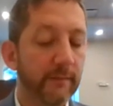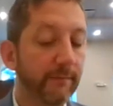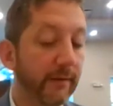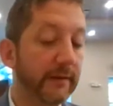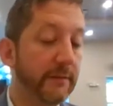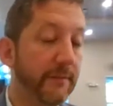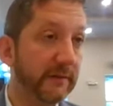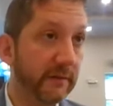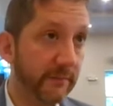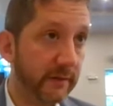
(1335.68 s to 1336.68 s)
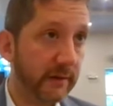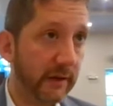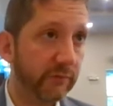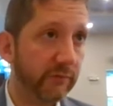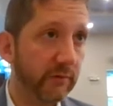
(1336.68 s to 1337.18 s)
By the way, in the Beis
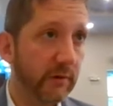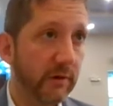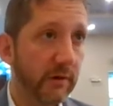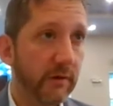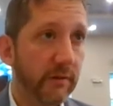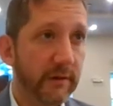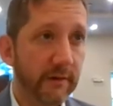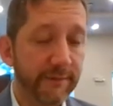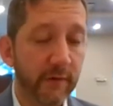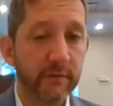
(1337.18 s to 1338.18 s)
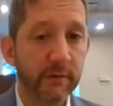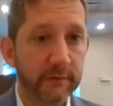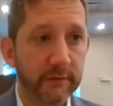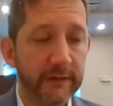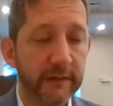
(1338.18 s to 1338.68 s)
HaMikdash, the avoda of
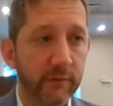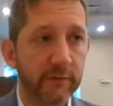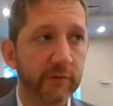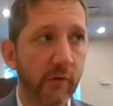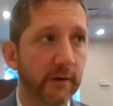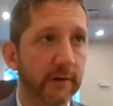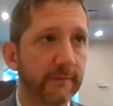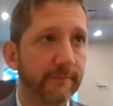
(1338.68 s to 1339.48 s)
the Leviim was song.